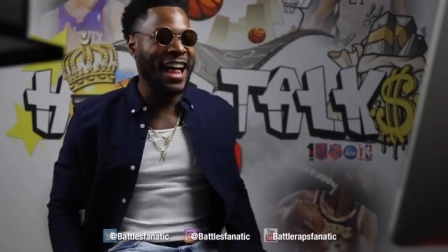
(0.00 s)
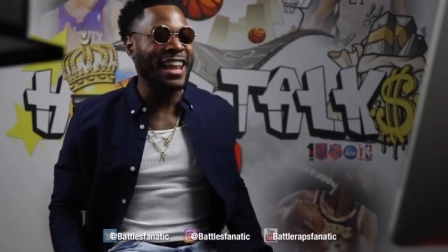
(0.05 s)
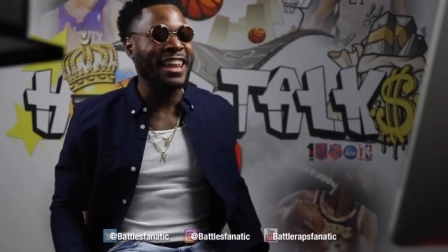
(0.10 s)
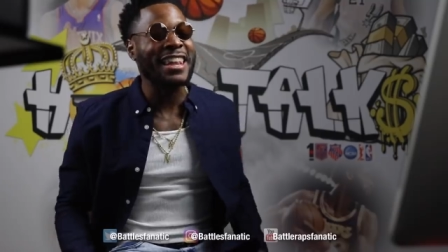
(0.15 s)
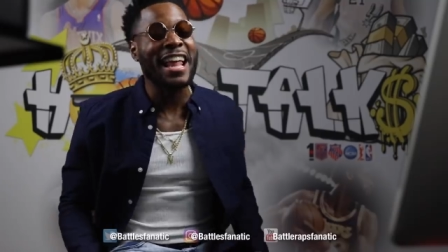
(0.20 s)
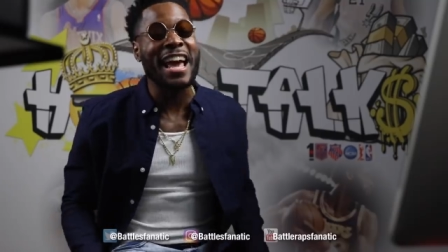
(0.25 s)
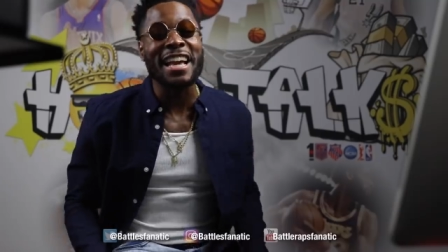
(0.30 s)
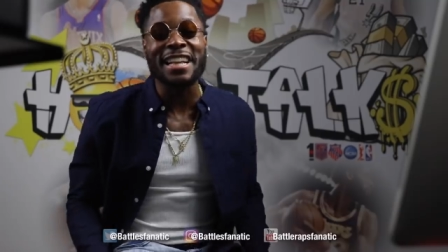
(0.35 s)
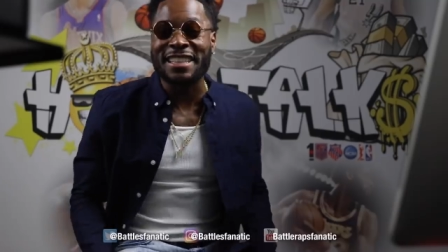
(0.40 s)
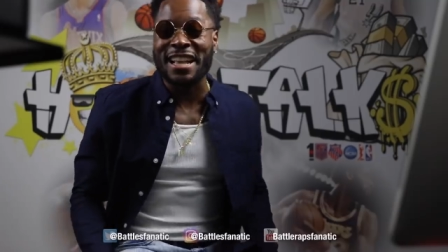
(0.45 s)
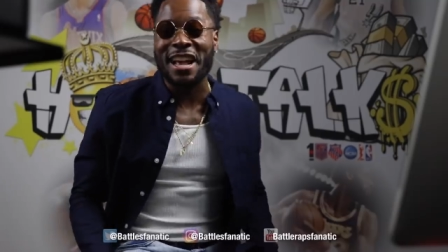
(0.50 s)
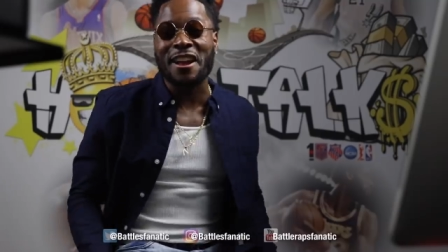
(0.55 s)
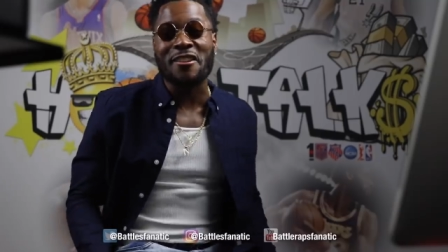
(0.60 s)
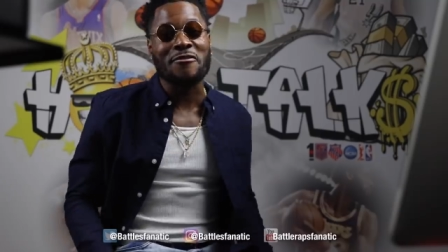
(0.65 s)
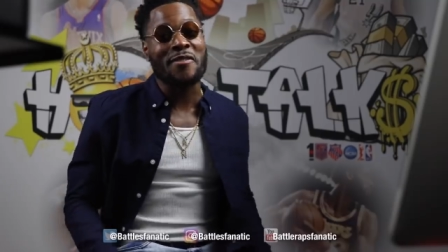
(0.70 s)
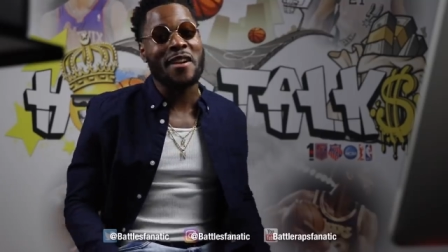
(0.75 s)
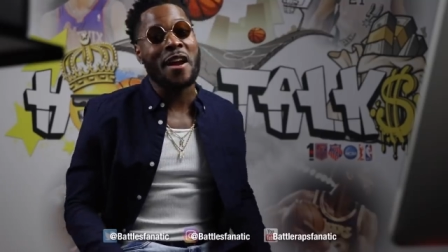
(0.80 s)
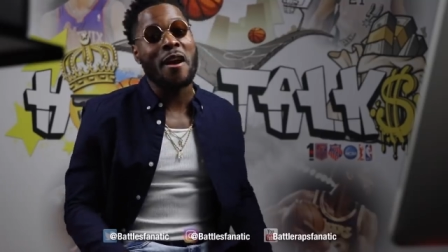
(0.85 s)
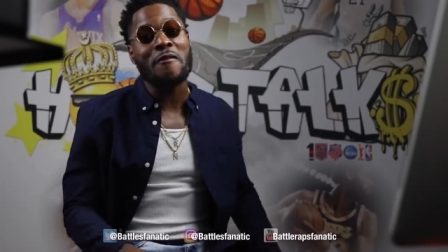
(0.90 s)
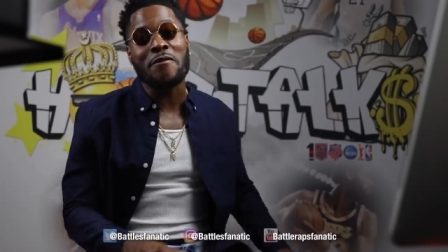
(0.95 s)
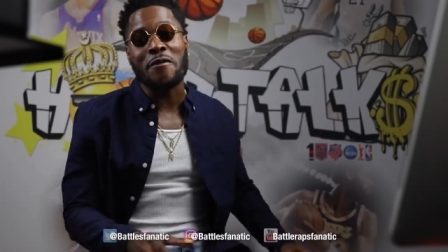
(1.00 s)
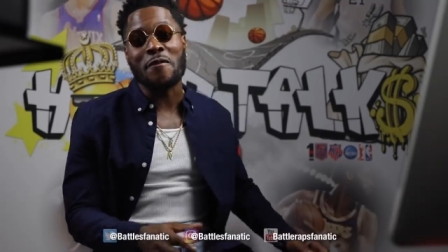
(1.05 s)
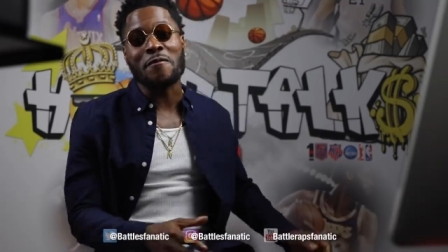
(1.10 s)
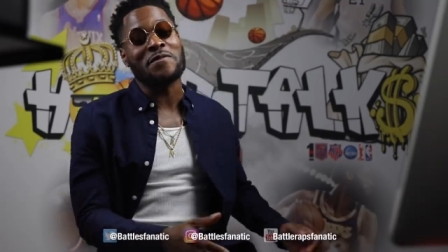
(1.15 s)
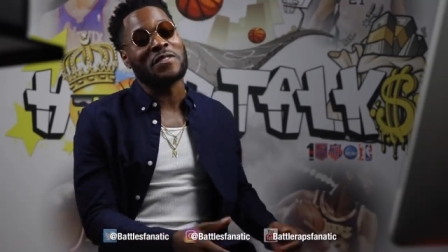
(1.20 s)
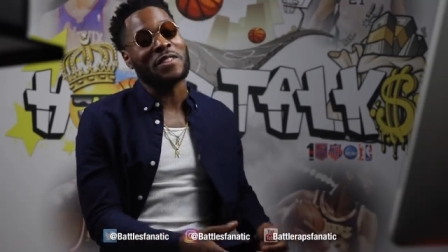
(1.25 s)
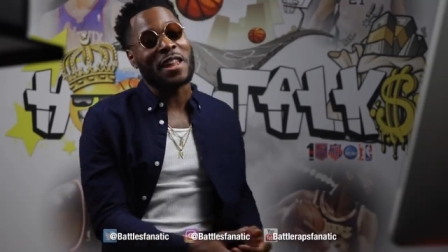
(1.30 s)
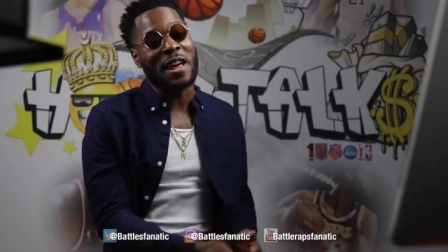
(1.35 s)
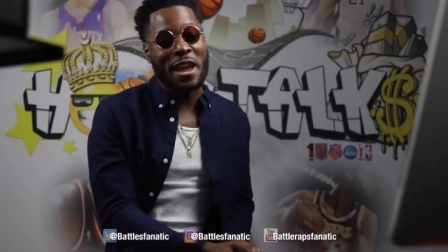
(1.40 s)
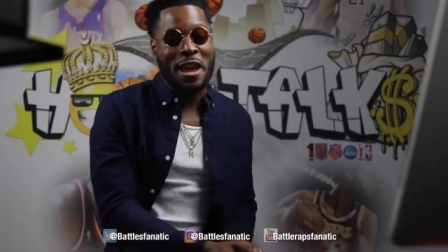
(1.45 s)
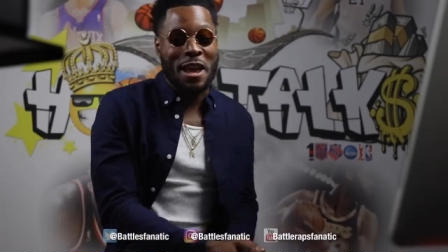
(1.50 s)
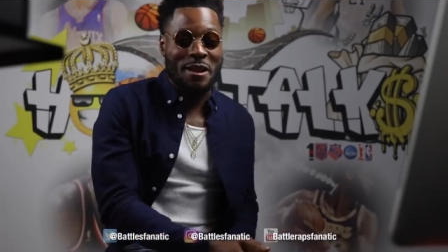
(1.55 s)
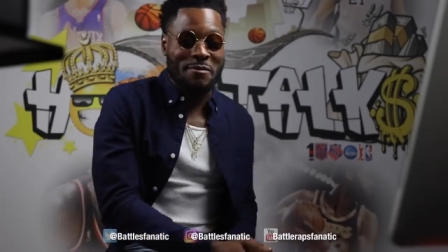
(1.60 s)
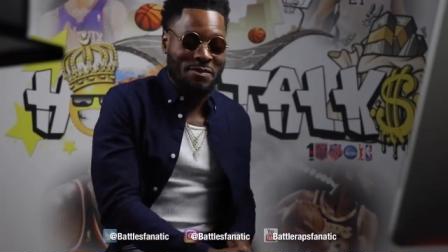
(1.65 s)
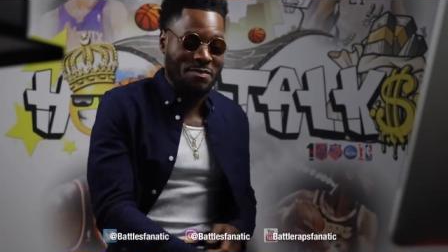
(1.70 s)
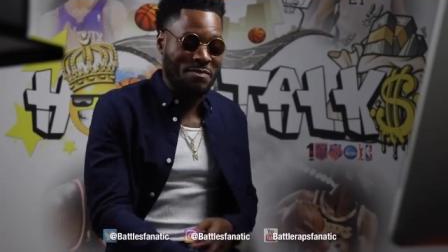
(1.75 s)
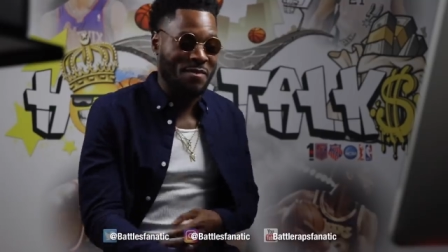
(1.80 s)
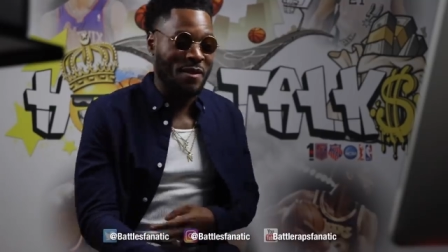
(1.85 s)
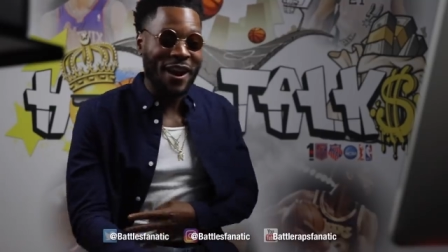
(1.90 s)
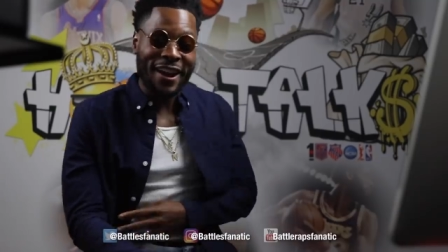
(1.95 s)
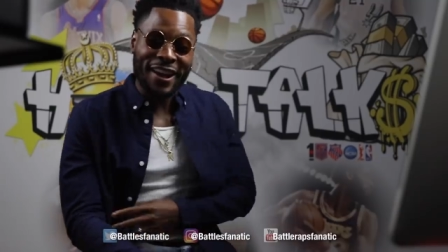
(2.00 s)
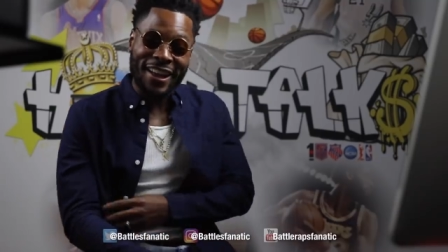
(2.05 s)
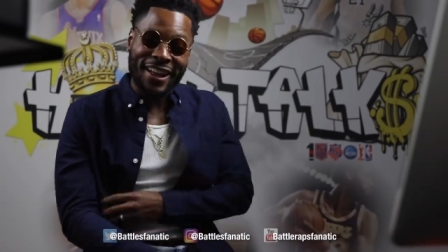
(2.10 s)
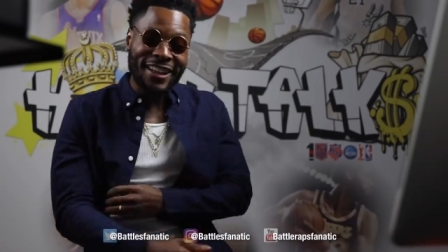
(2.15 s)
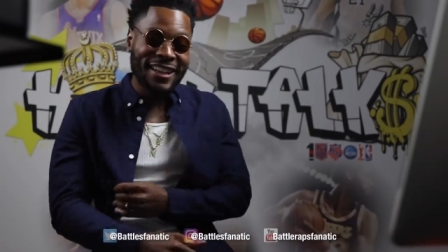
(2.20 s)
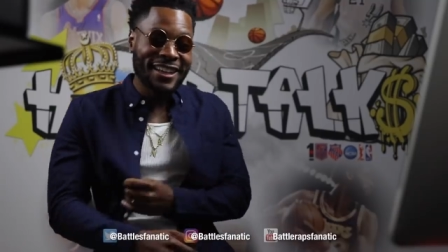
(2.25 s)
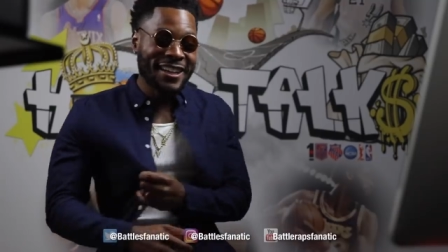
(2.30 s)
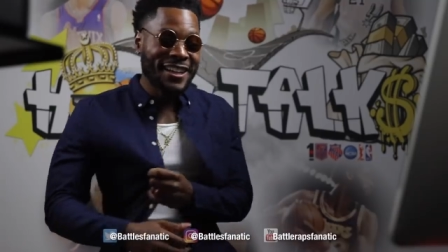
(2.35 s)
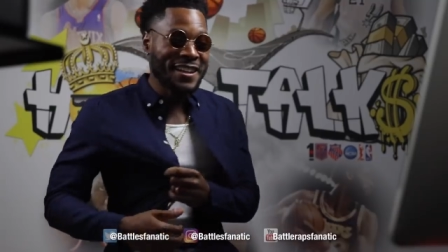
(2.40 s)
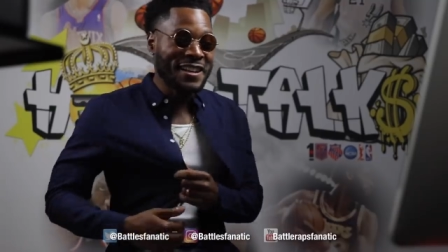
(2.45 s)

I like that round from Flame, bruh.